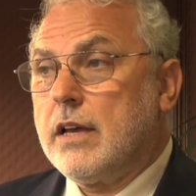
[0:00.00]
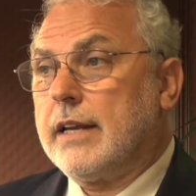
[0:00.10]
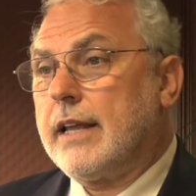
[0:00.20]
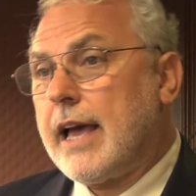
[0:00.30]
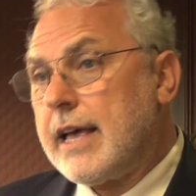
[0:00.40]

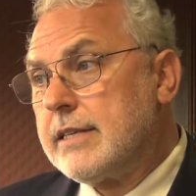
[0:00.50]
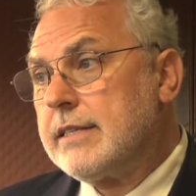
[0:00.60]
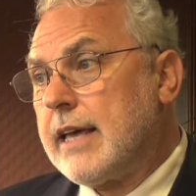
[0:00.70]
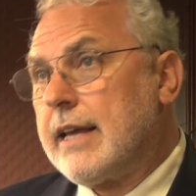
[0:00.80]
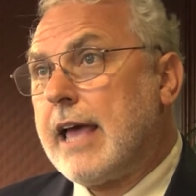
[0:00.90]
And
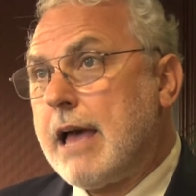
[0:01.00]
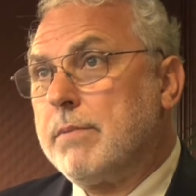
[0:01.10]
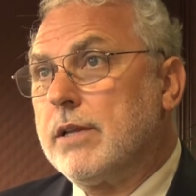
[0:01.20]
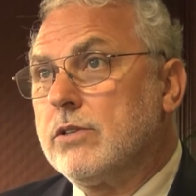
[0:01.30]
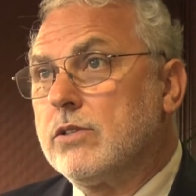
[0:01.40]
as that
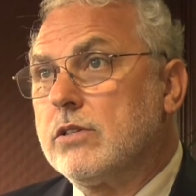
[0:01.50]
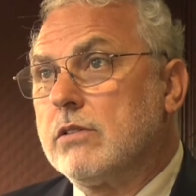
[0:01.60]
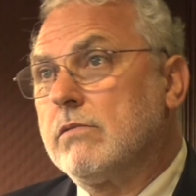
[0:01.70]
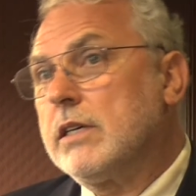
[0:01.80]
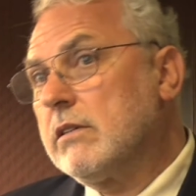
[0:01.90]

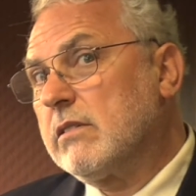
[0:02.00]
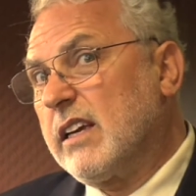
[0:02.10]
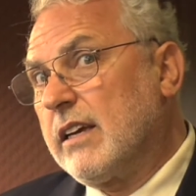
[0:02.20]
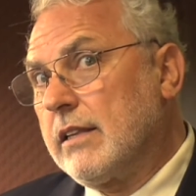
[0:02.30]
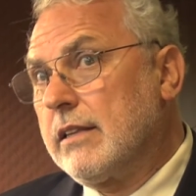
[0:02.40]
happens, we're
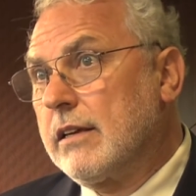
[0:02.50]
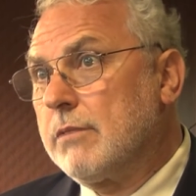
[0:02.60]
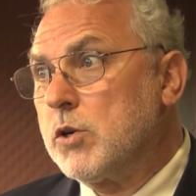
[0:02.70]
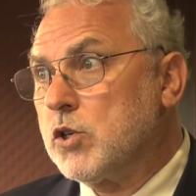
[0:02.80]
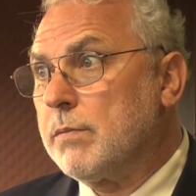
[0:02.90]
looking at
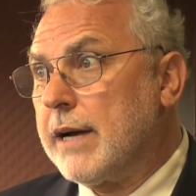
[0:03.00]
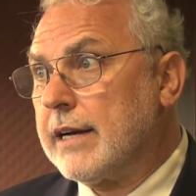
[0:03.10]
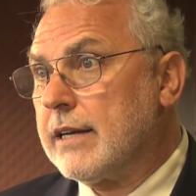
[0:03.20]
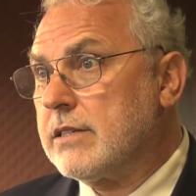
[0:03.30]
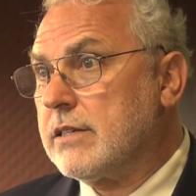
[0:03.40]
commercial
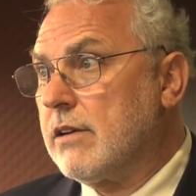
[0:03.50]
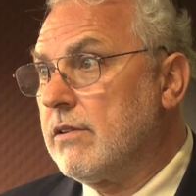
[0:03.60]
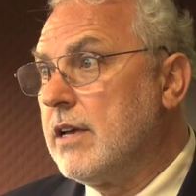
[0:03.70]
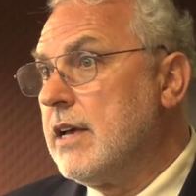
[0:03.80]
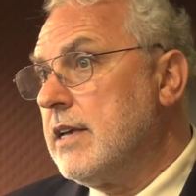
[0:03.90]
markets. So
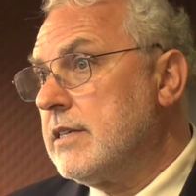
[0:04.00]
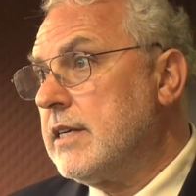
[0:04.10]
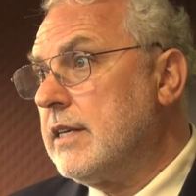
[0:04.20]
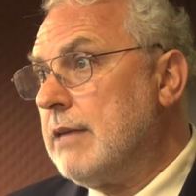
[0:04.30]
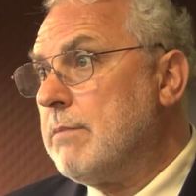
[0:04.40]

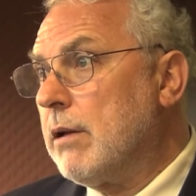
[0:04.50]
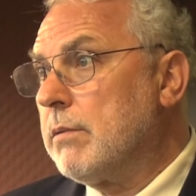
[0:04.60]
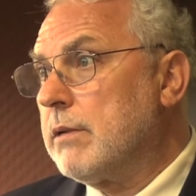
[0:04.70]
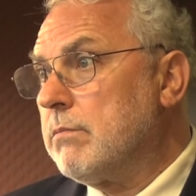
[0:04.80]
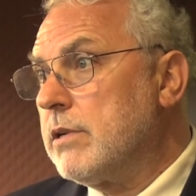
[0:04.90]
Sydney,
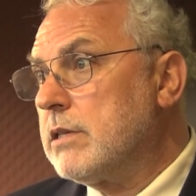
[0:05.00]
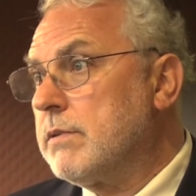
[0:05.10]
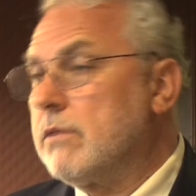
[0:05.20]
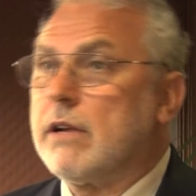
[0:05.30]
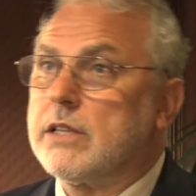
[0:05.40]
Melbourne and
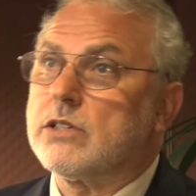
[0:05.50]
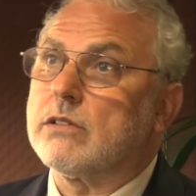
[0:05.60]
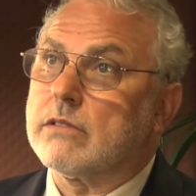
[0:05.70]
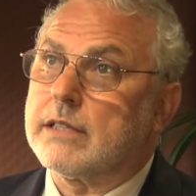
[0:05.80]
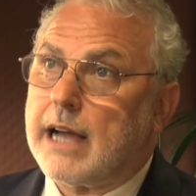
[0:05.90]
Brisbane rents
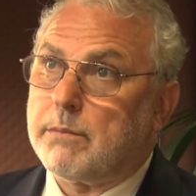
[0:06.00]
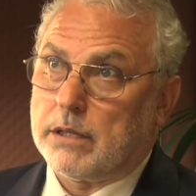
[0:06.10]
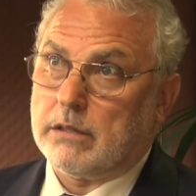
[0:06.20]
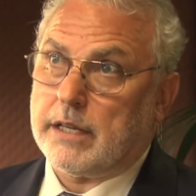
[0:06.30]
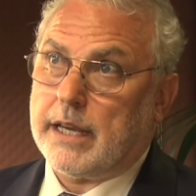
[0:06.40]
will
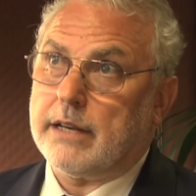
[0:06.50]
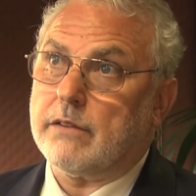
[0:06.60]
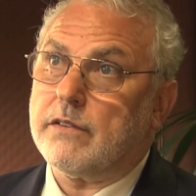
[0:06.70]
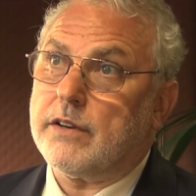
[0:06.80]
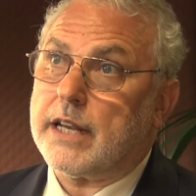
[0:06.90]
double
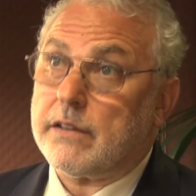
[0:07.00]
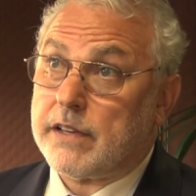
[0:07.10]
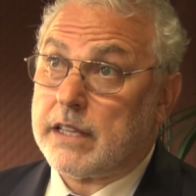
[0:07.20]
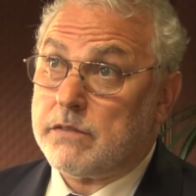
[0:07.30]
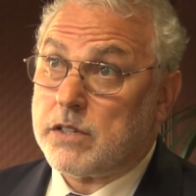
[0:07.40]
in net
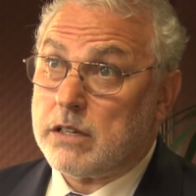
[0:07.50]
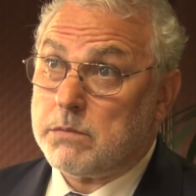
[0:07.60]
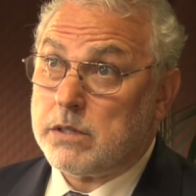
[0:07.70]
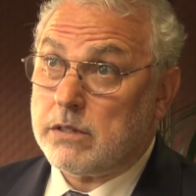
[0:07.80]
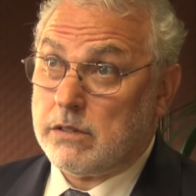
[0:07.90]
effective
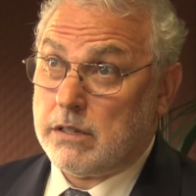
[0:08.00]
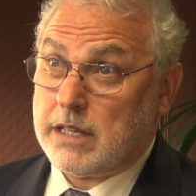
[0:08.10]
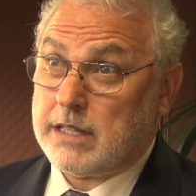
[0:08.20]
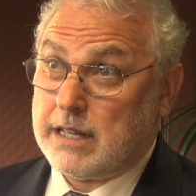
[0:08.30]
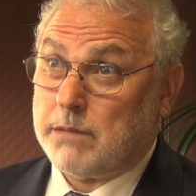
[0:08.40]
terms. You've got
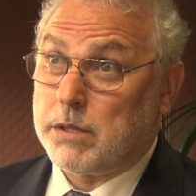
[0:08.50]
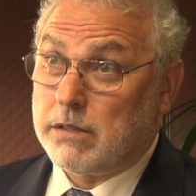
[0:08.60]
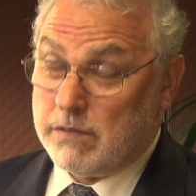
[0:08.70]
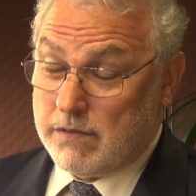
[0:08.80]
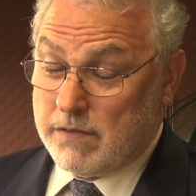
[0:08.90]
that, double.